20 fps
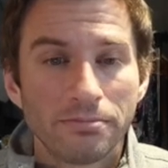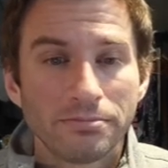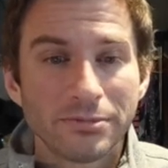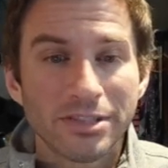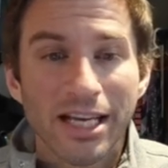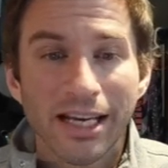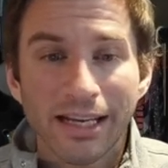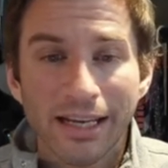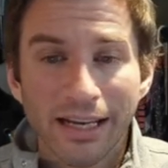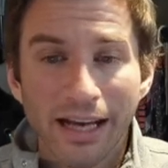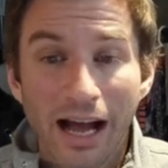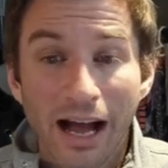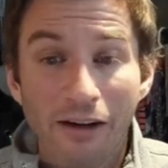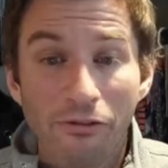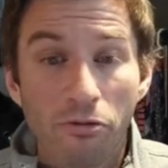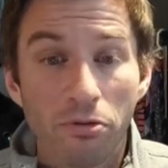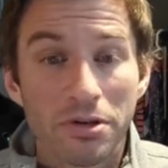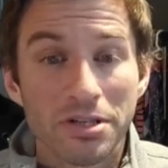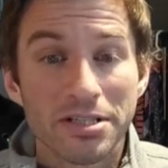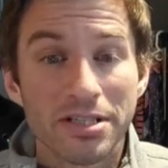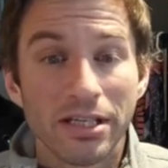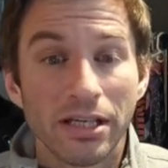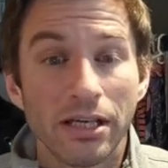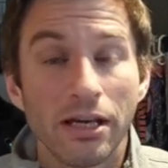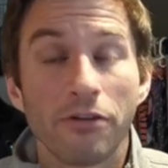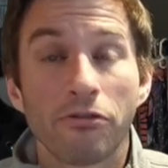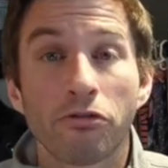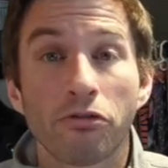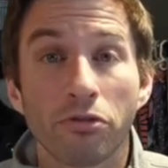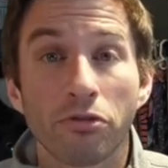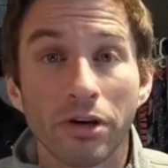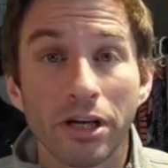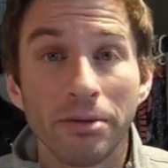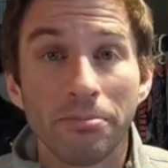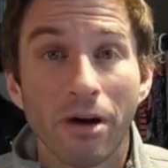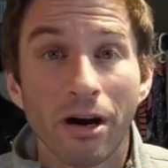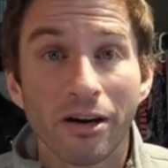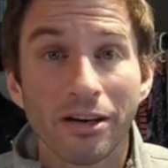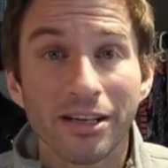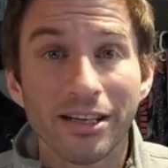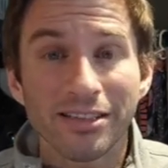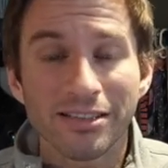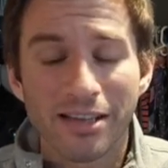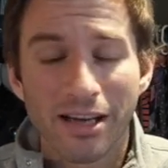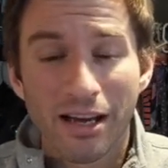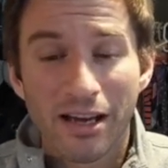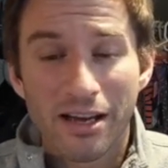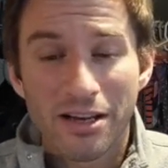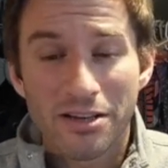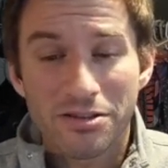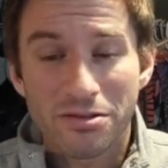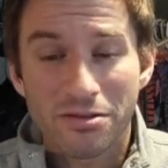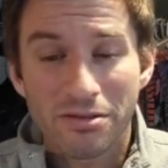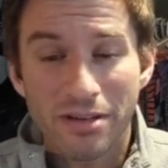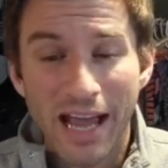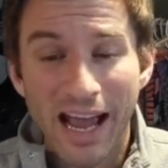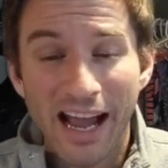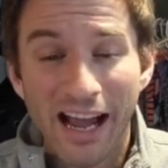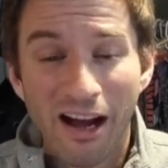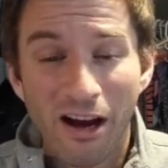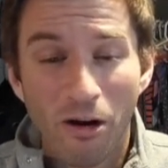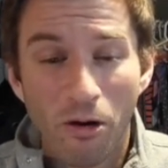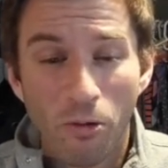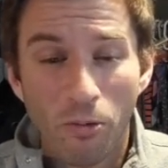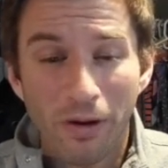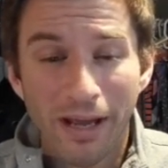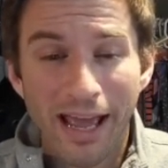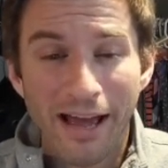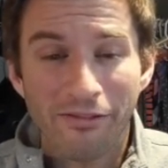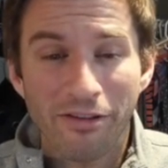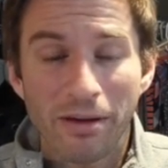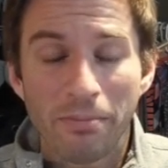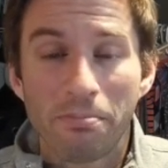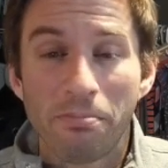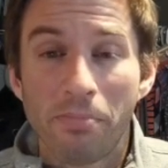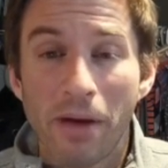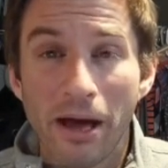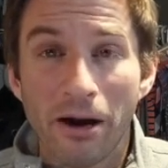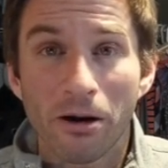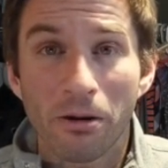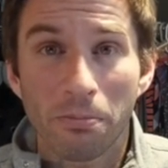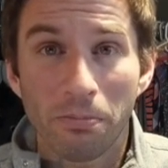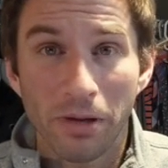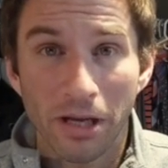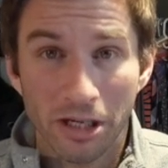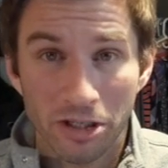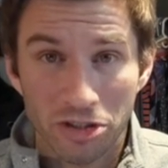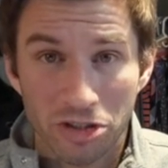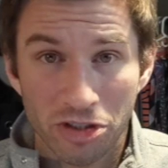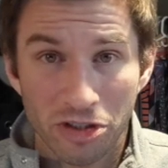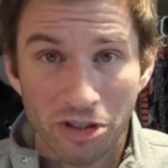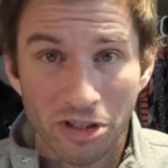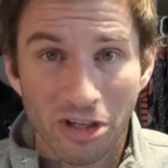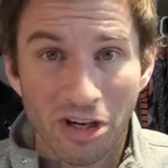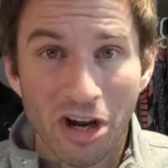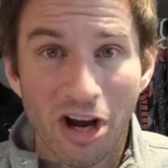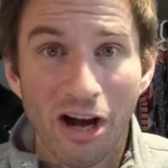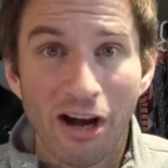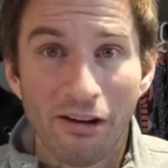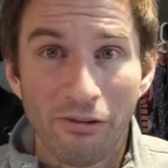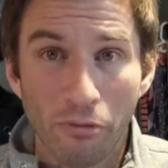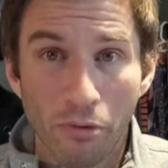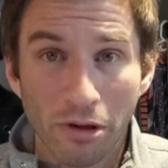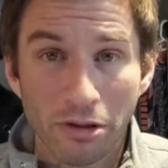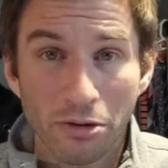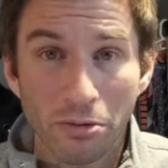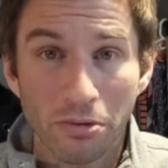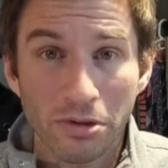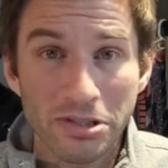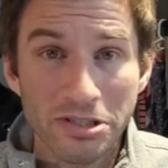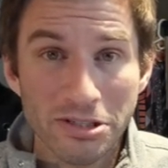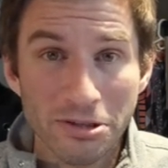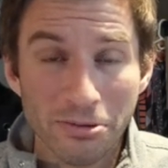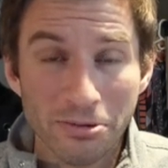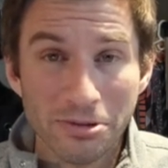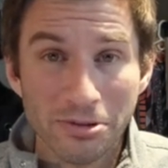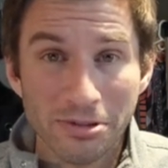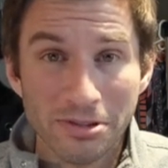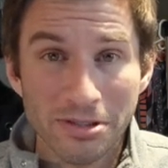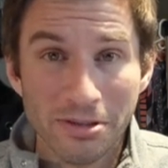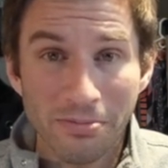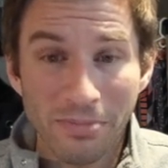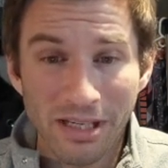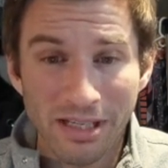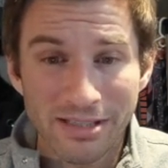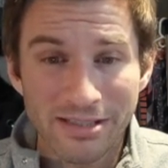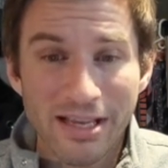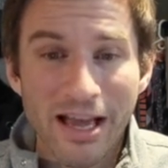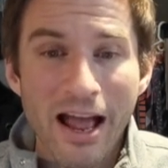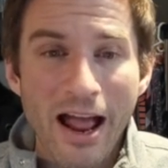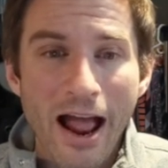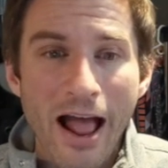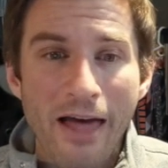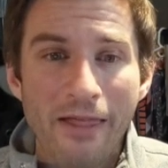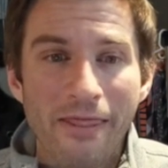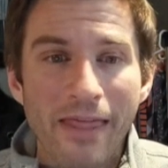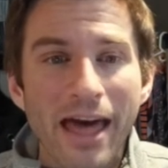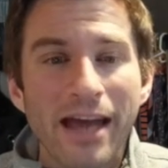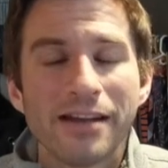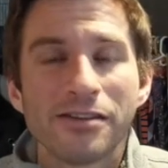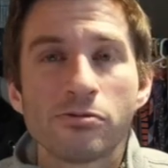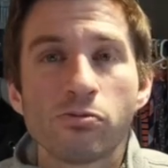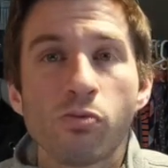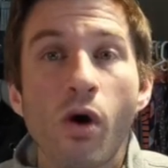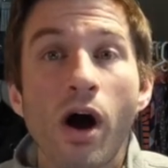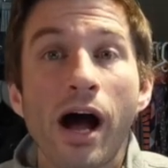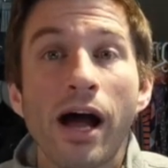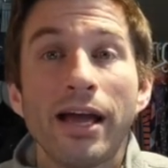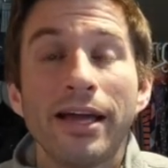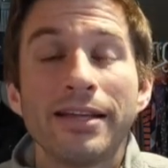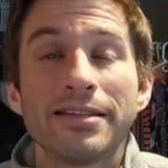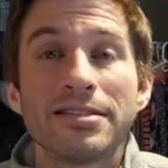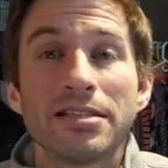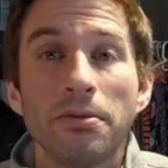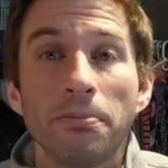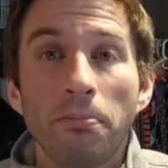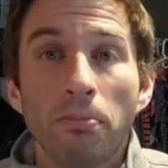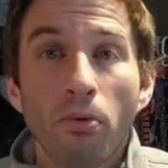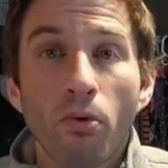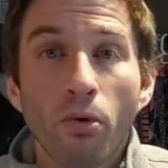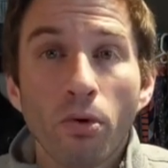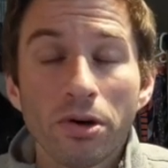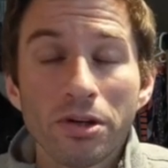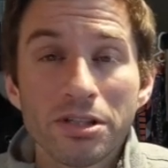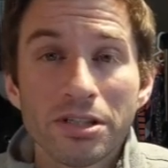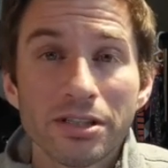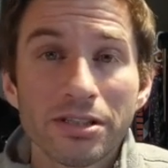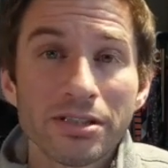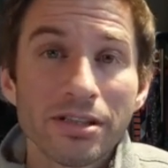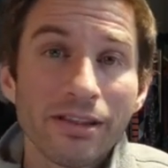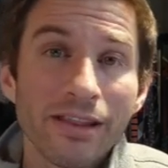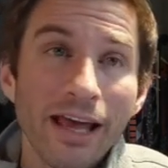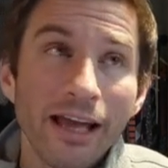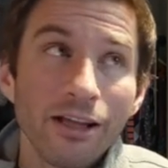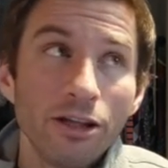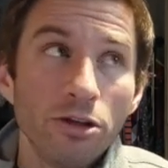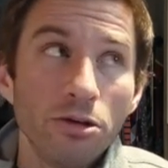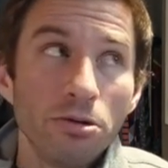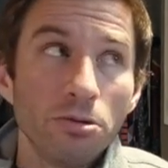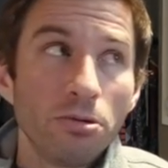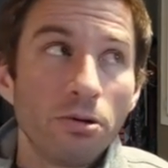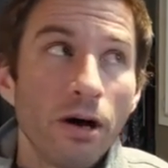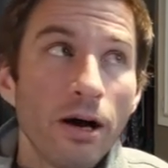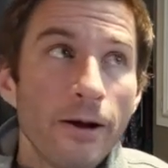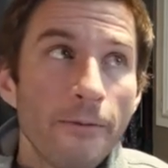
taking off, we see free market. So now we have a better picture of what the word socialism means. And that is why it's important that you